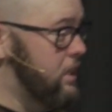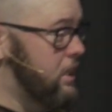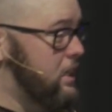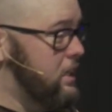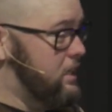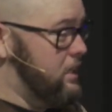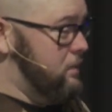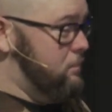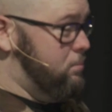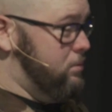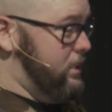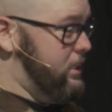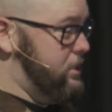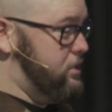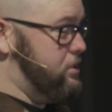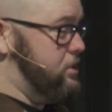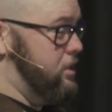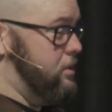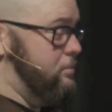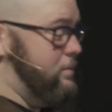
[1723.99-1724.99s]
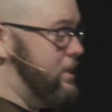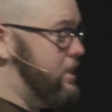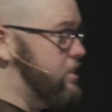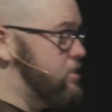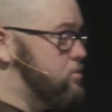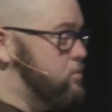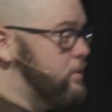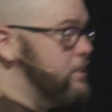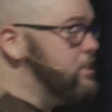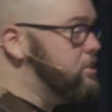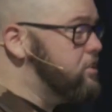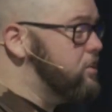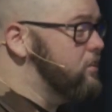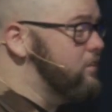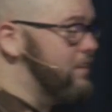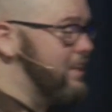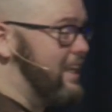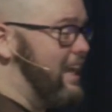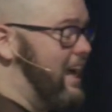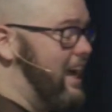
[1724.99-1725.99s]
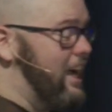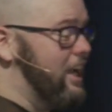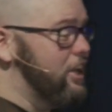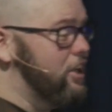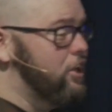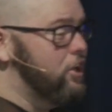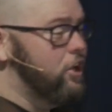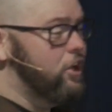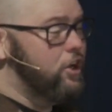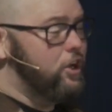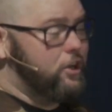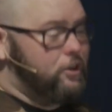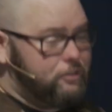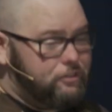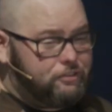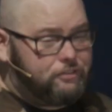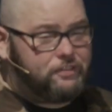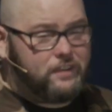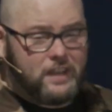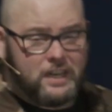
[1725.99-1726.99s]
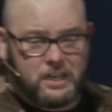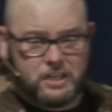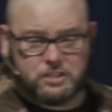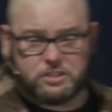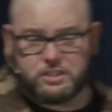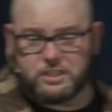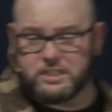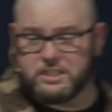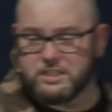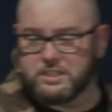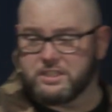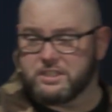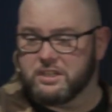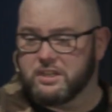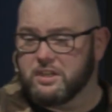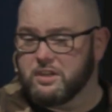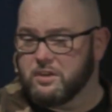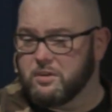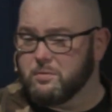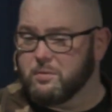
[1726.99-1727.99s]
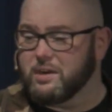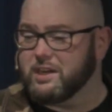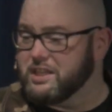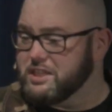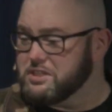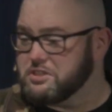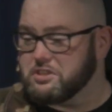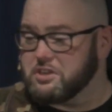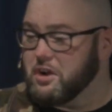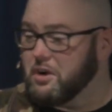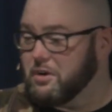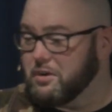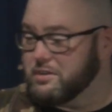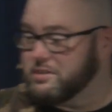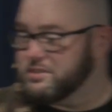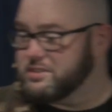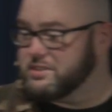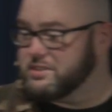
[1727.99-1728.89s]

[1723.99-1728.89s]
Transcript: completion because we serve a God who finishes what he starts.